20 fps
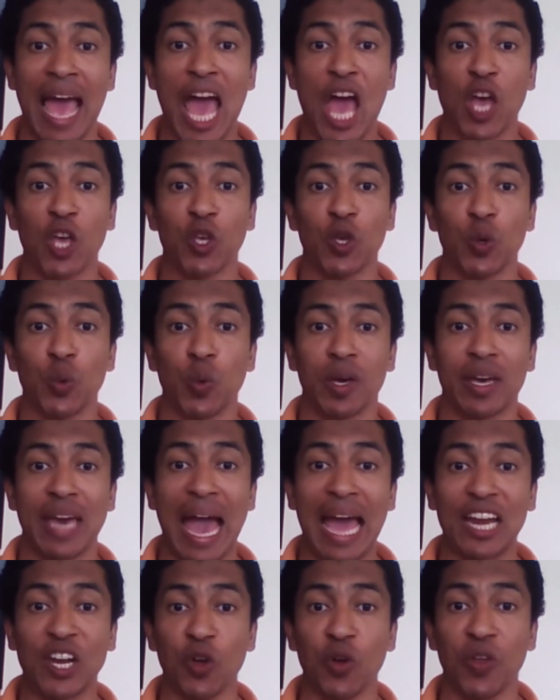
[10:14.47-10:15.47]
you
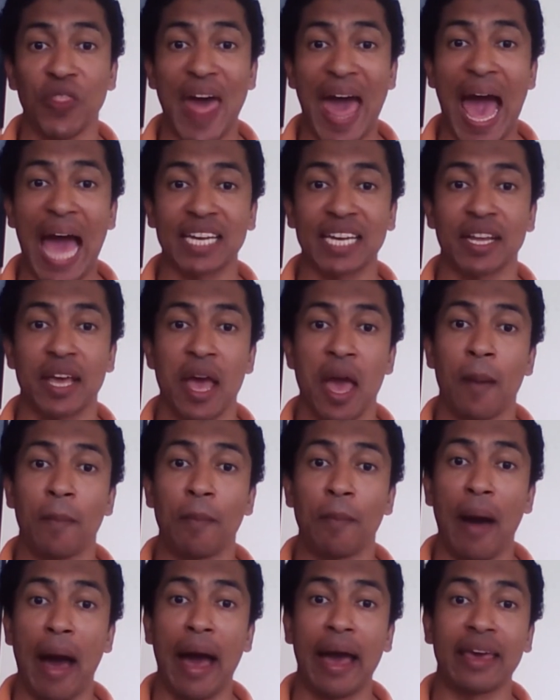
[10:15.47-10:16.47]
can do that
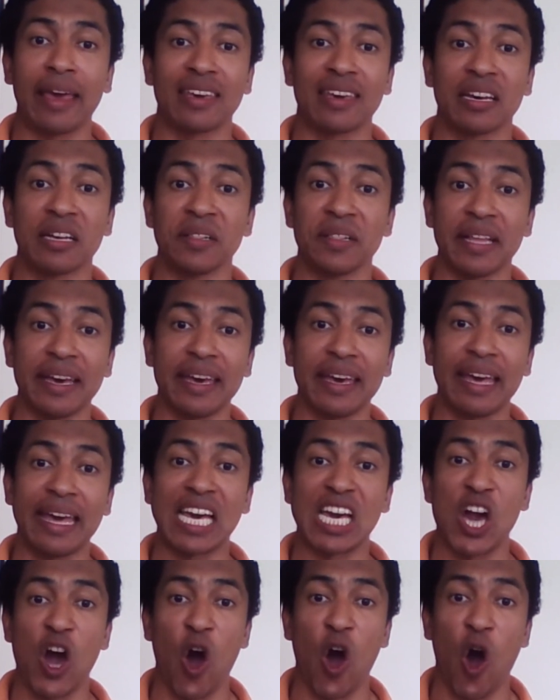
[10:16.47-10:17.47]
by clicking
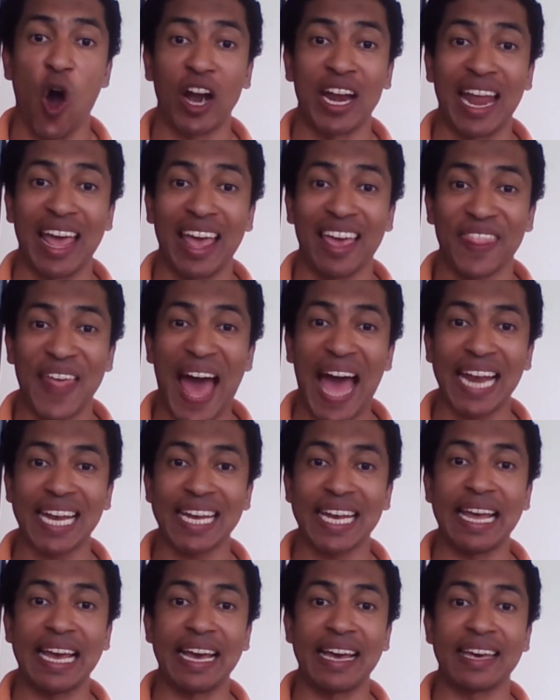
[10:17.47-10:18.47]
on that
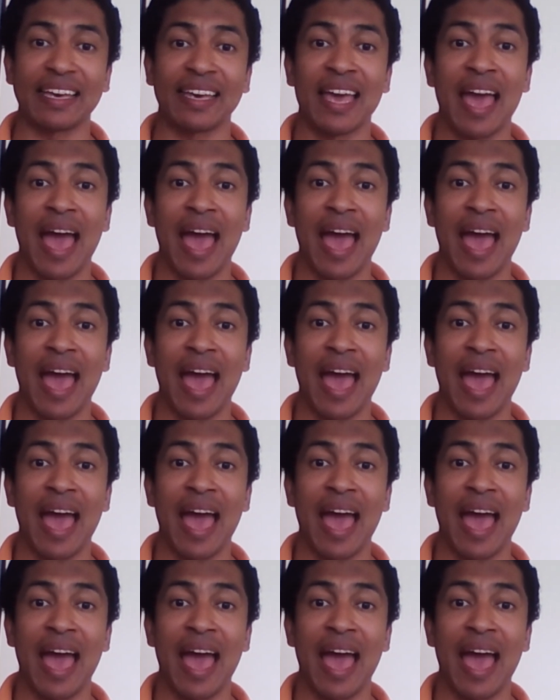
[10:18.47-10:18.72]
link